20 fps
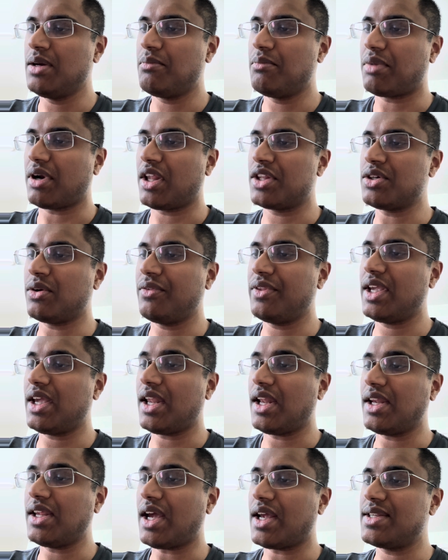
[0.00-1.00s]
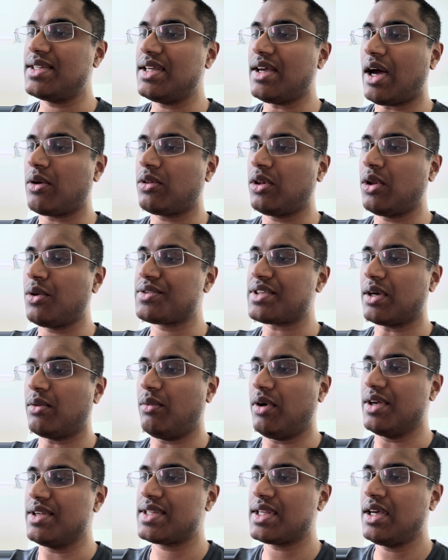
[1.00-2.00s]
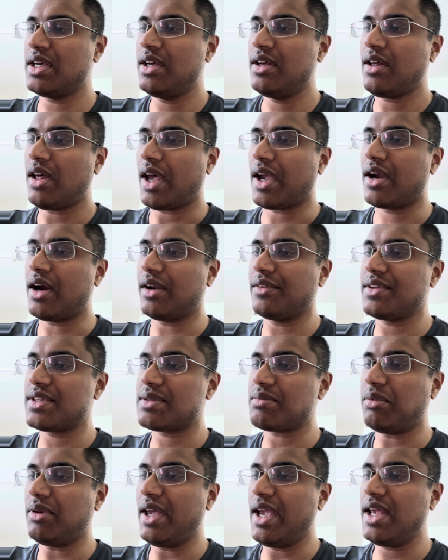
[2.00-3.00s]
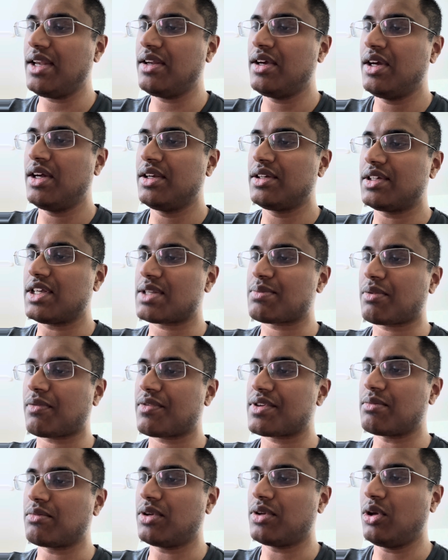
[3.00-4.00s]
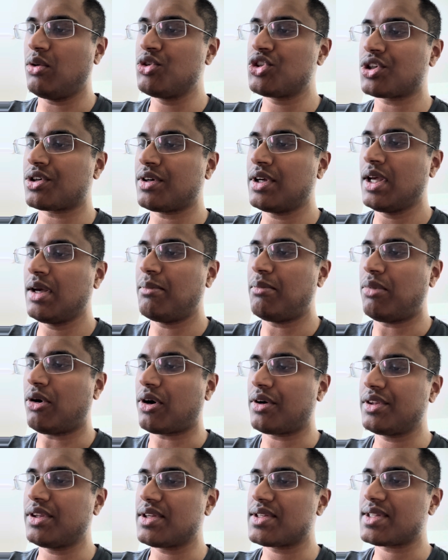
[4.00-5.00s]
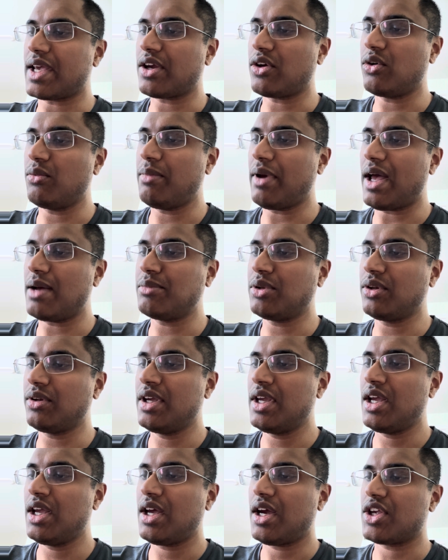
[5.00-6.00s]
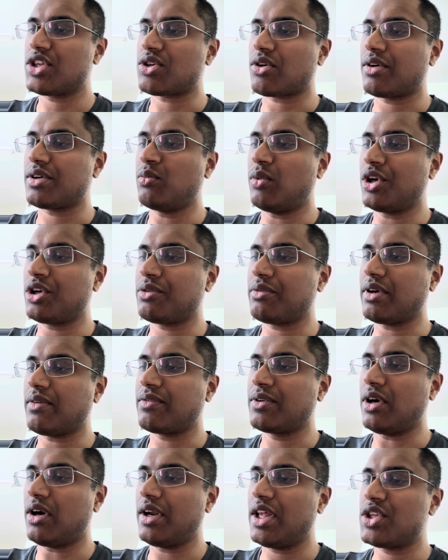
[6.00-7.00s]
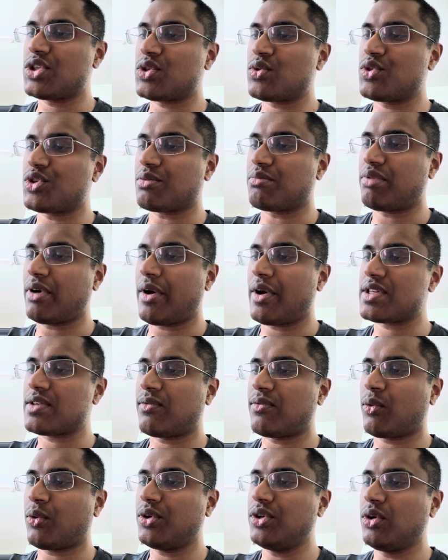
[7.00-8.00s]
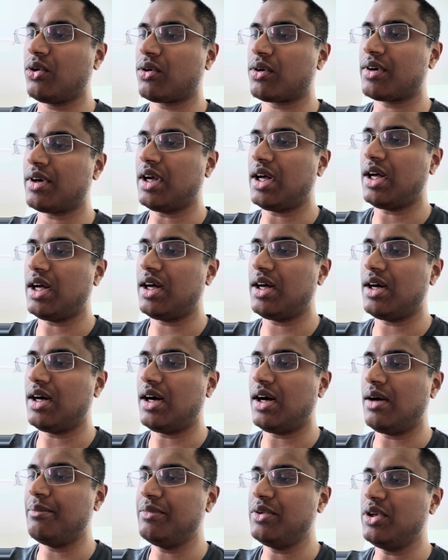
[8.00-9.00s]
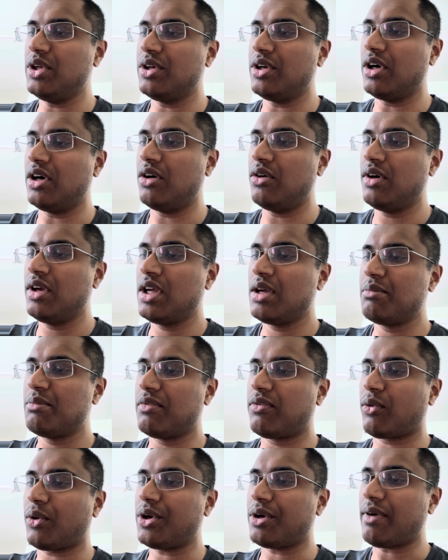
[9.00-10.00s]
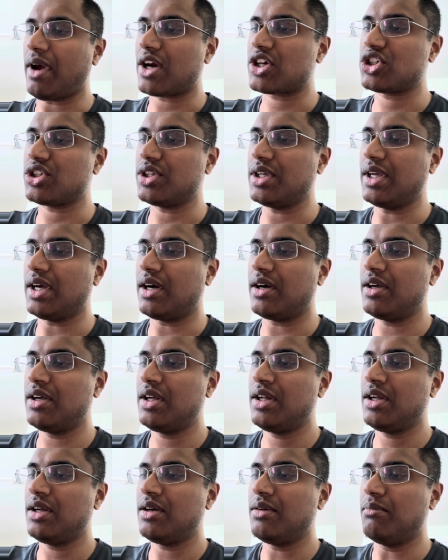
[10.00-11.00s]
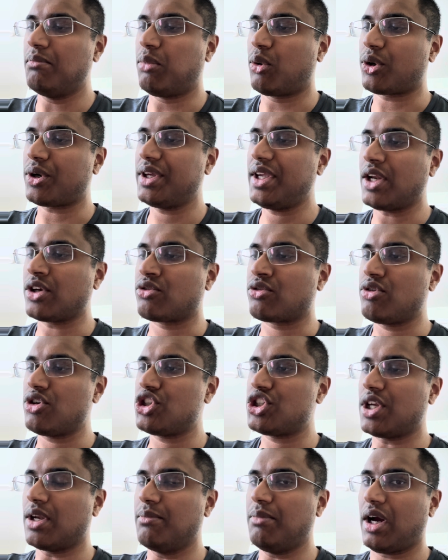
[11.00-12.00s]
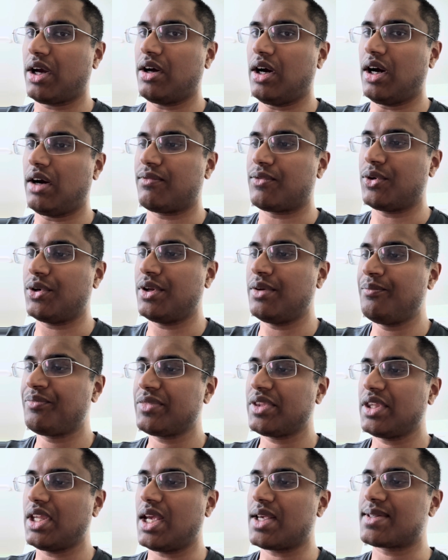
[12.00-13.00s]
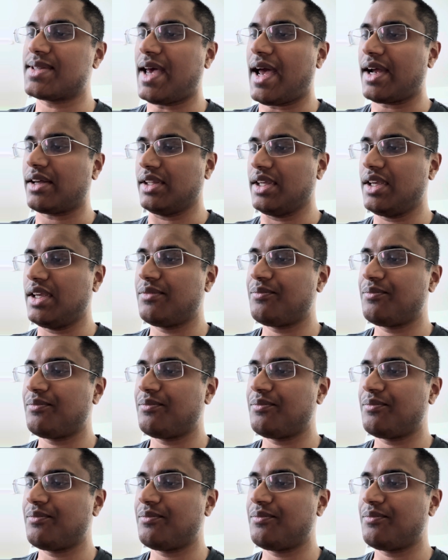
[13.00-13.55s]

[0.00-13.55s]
I don't think he had any idea how close I was. I got on this plane, desperate for some closure. Pardon the psychobabble. I started wondering if God answers your prayers before you're, before you're actually a born-again Christian, Buck offered. Exactly.